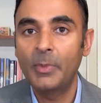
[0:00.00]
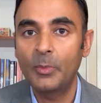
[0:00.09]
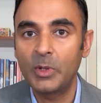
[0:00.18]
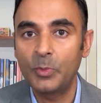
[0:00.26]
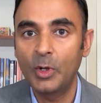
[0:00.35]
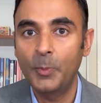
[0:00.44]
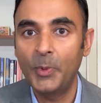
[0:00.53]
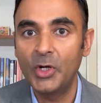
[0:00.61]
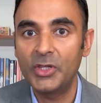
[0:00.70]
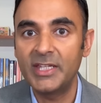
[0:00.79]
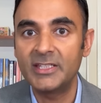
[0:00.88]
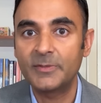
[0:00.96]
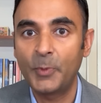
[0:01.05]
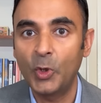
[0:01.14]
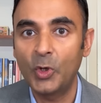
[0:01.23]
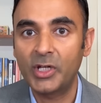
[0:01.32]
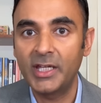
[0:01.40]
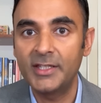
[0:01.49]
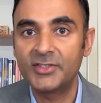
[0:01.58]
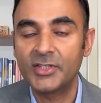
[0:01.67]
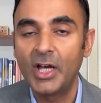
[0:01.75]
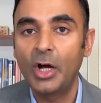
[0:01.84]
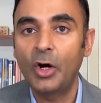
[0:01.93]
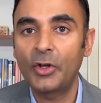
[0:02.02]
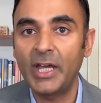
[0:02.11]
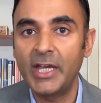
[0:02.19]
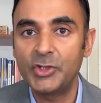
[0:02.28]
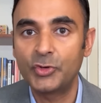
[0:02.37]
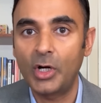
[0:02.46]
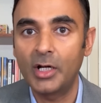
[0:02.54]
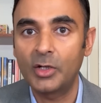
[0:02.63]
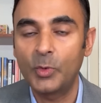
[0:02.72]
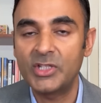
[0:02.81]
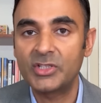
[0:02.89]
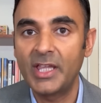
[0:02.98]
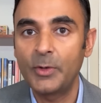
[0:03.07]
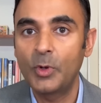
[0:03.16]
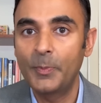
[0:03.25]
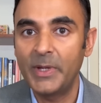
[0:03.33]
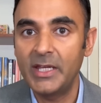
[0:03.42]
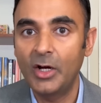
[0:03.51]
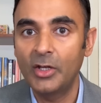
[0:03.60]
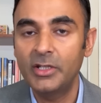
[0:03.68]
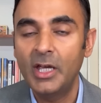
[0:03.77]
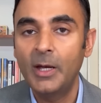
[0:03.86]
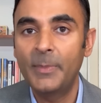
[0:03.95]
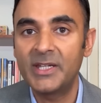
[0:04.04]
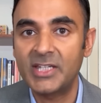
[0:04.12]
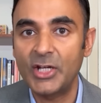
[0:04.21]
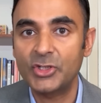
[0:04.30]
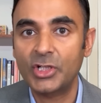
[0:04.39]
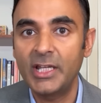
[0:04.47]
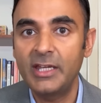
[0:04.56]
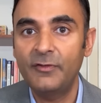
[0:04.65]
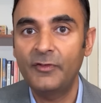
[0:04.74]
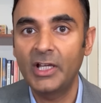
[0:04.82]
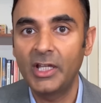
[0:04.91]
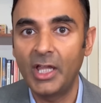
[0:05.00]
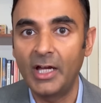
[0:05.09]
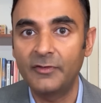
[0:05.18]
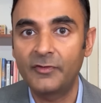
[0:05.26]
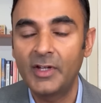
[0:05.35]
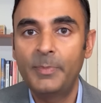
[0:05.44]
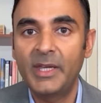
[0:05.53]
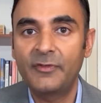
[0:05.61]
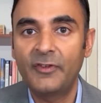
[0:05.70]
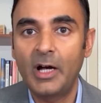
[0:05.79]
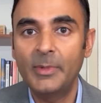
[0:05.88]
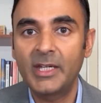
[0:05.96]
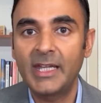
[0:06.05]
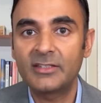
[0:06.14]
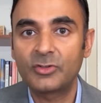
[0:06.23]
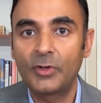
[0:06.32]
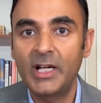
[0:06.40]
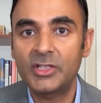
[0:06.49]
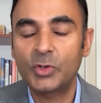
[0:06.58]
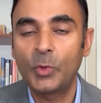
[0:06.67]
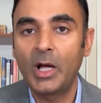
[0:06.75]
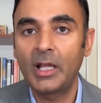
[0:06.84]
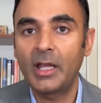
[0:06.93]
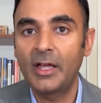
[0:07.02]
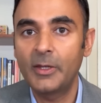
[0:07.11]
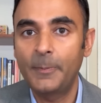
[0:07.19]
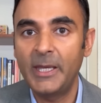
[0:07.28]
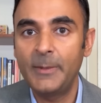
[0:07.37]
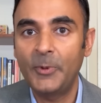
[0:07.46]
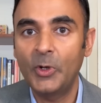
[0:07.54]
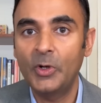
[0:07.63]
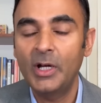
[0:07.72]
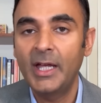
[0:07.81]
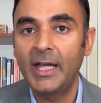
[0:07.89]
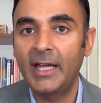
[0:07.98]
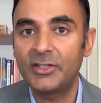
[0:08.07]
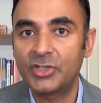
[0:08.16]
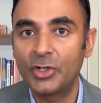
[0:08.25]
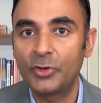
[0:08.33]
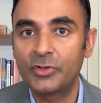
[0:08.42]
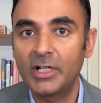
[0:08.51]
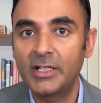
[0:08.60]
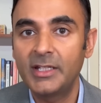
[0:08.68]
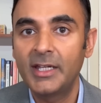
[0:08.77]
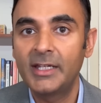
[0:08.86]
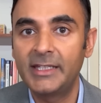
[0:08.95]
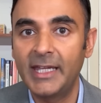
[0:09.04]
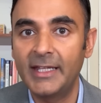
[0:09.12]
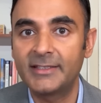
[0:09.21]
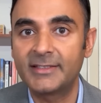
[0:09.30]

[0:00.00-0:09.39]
but we will put these poor kids on a drug, which they will be on potentially for life. Big Pharma gets rich while other people and children get